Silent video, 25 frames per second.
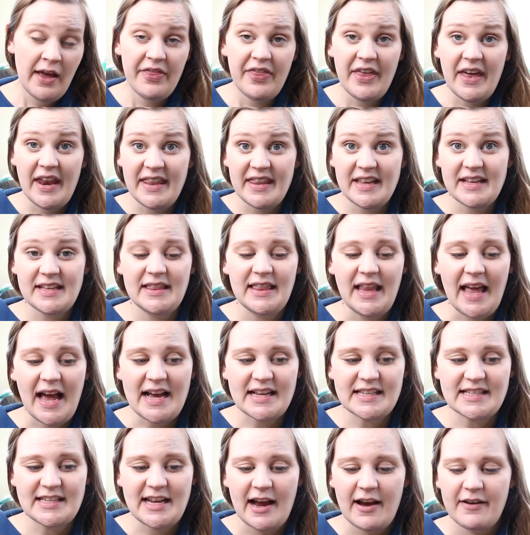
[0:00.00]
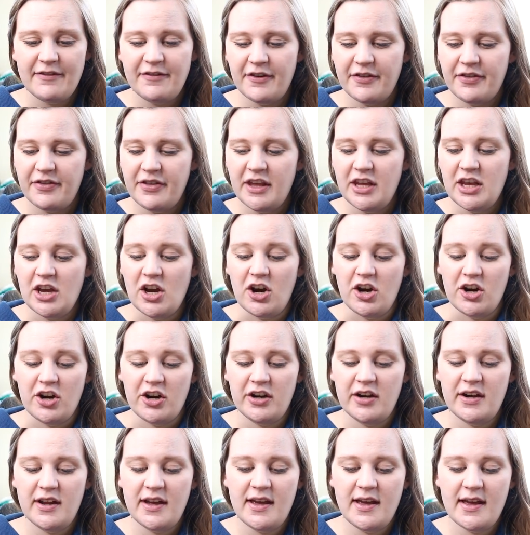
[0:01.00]
Then the last half of the
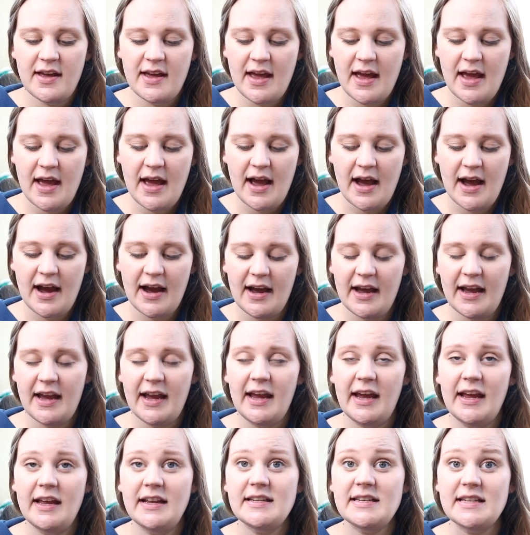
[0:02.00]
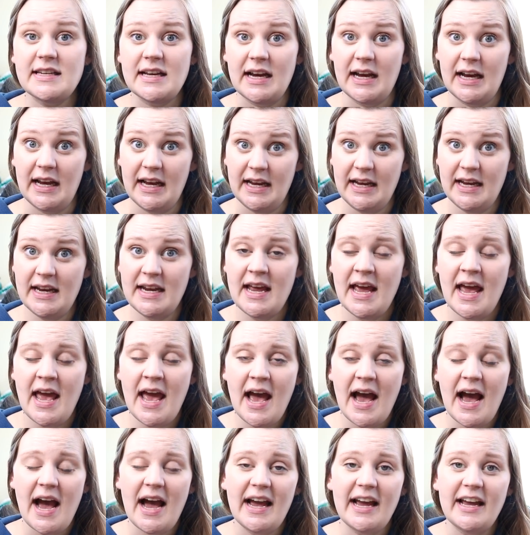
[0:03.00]
yarn I dyed,
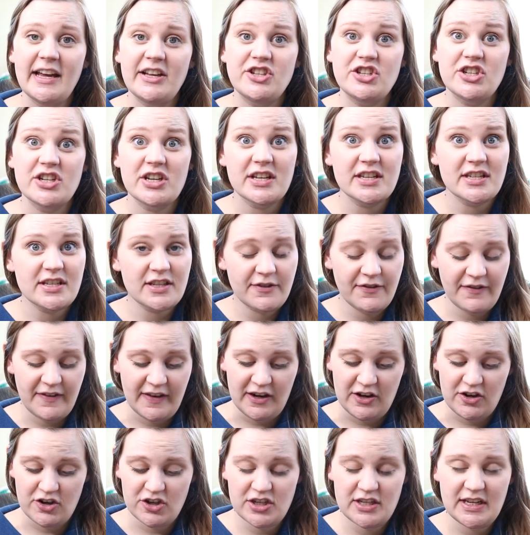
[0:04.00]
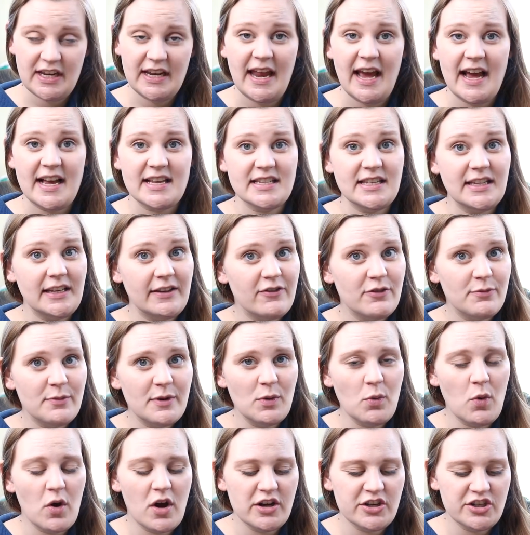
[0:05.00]
I just finished. It hasn't even
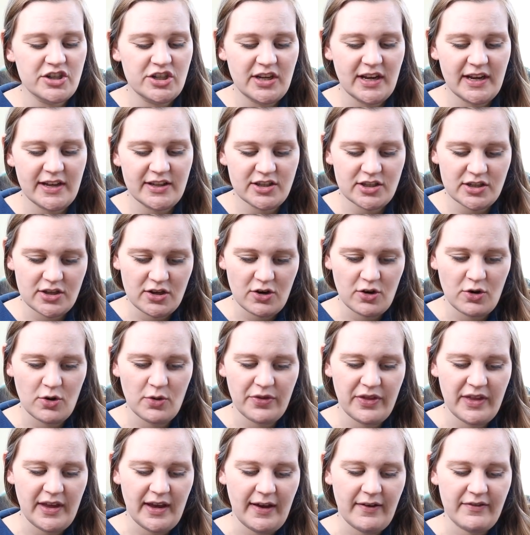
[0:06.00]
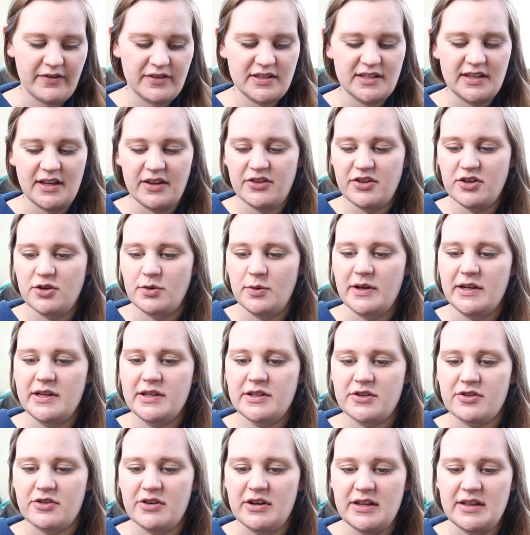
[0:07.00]
been washed yet, so I haven't set the
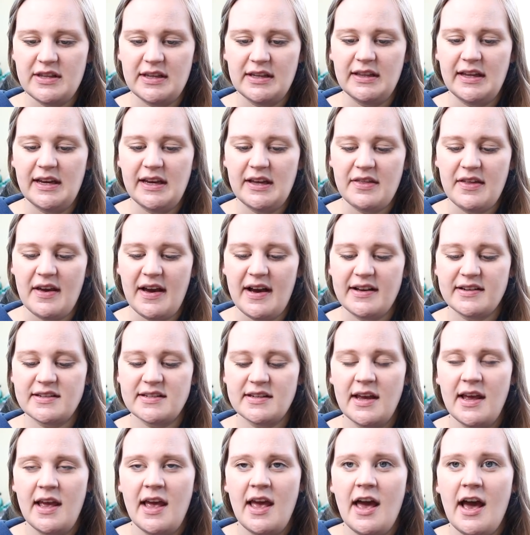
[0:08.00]
twist or anything like that.